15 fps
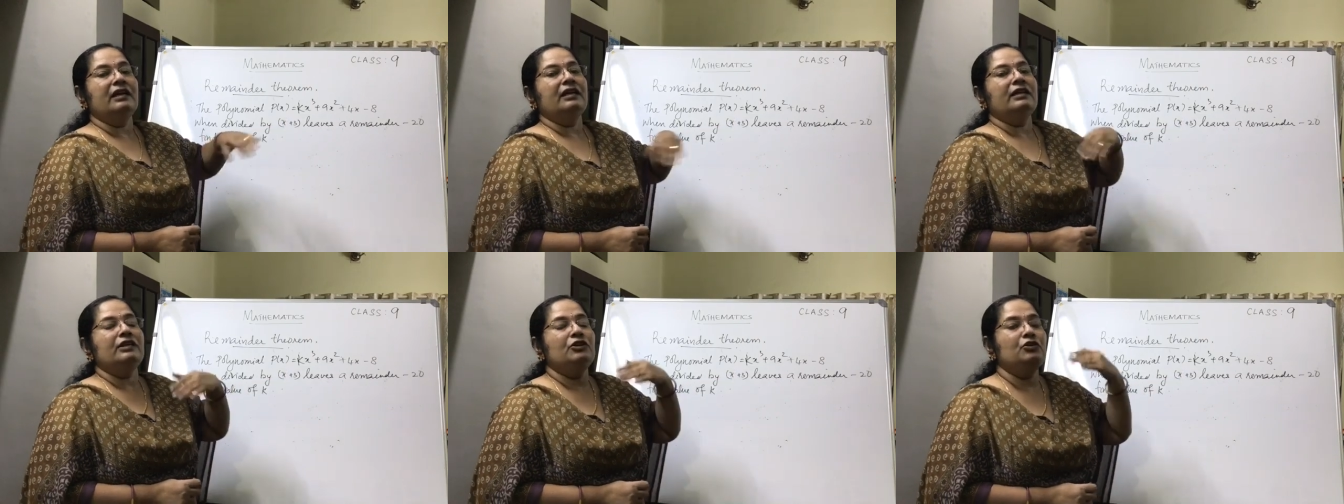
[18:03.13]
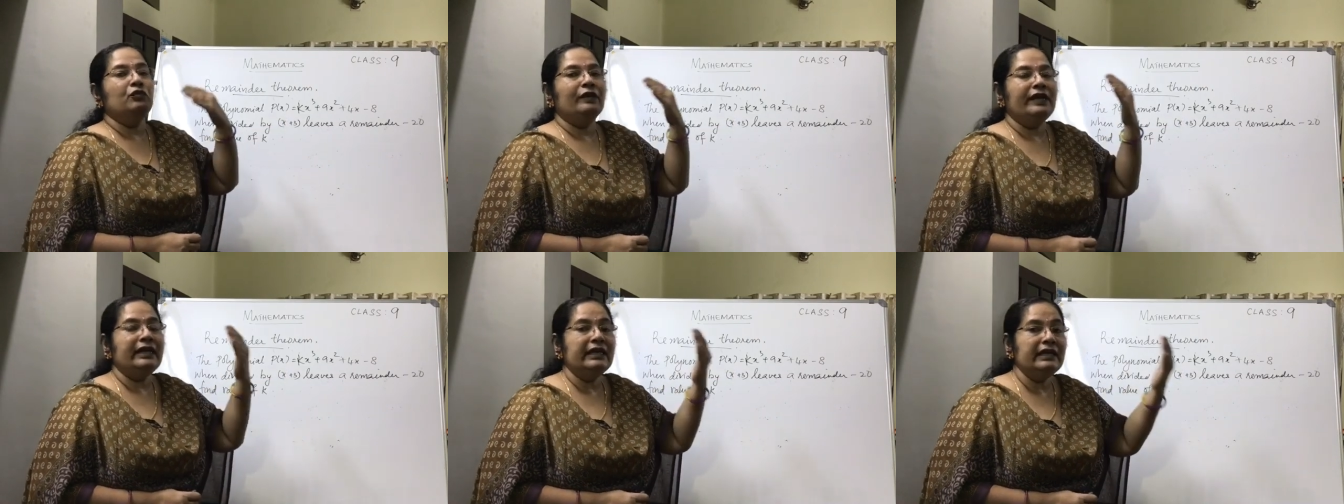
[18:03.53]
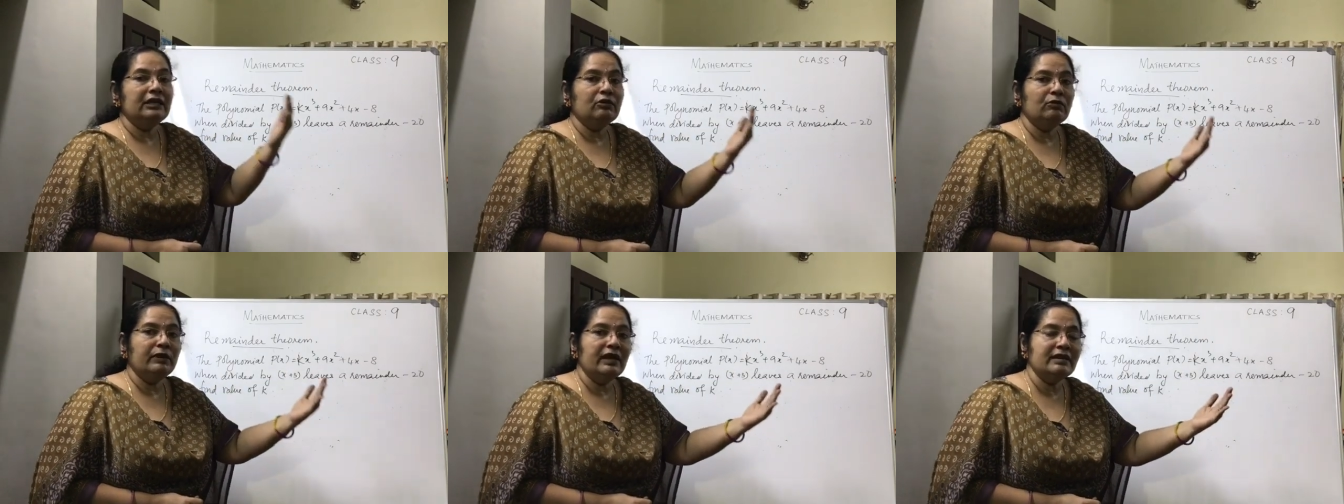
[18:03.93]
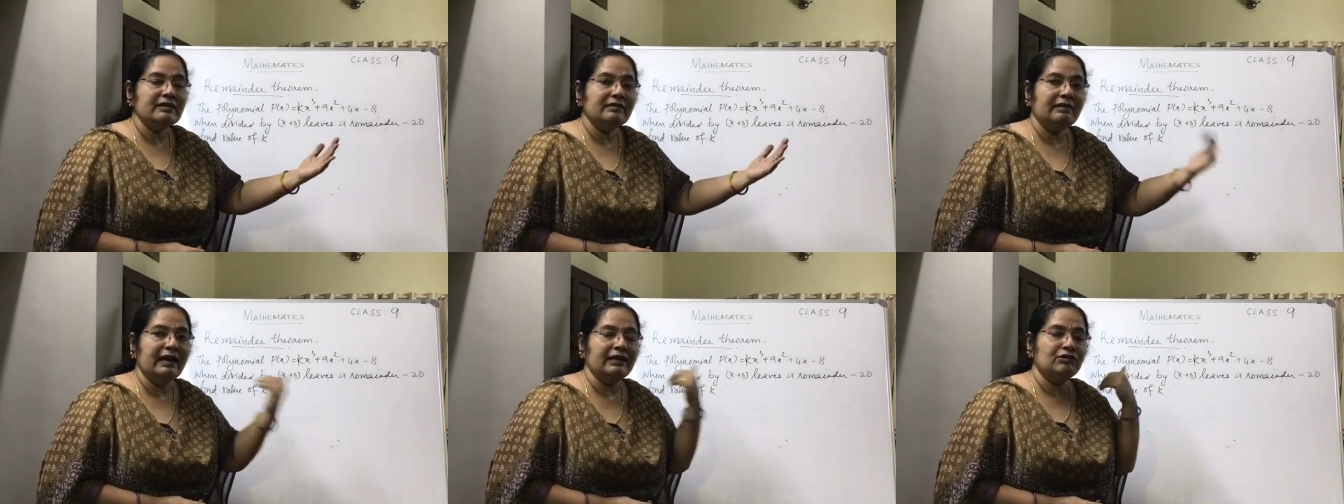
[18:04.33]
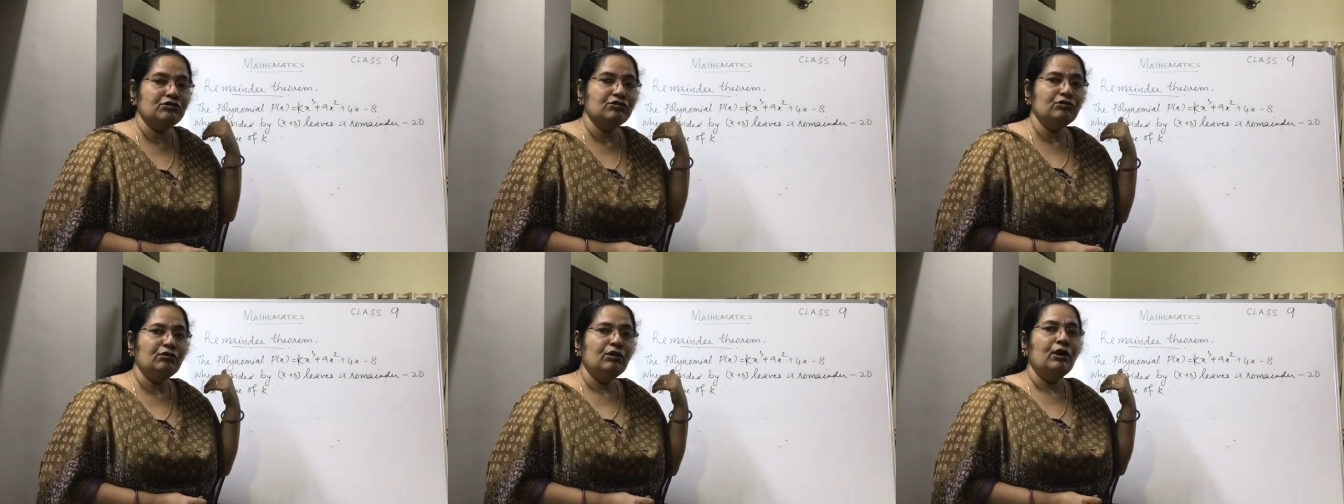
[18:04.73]
You will equate that
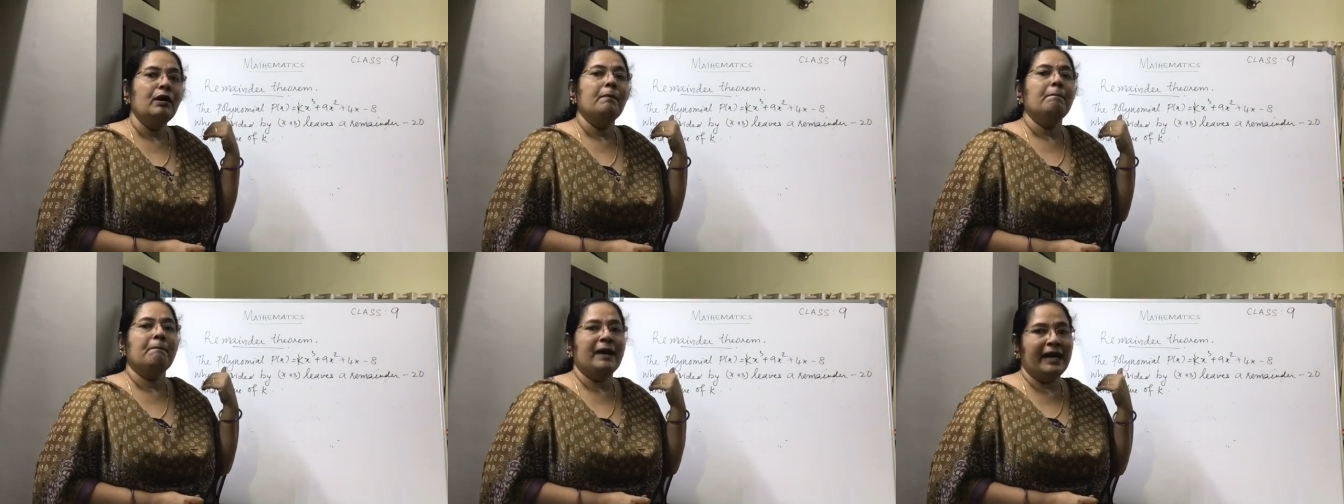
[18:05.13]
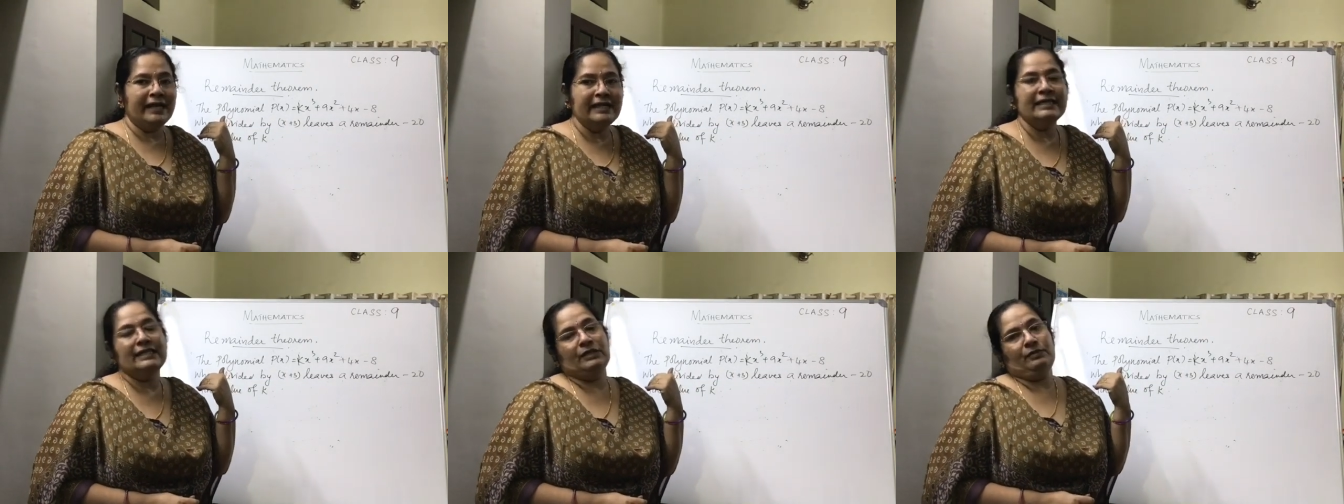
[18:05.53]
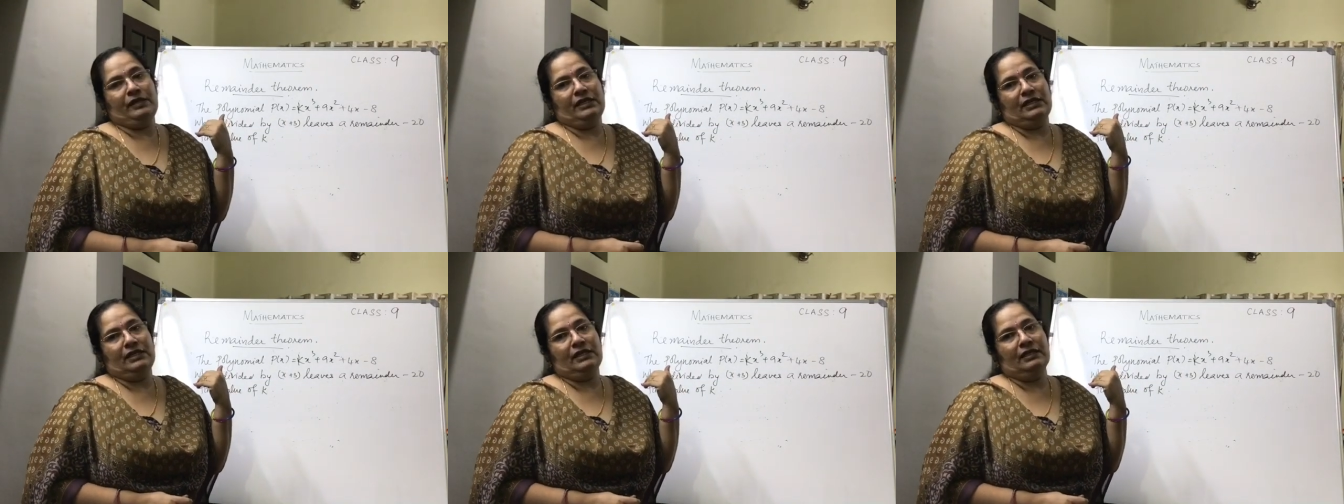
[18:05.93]
to minus 20.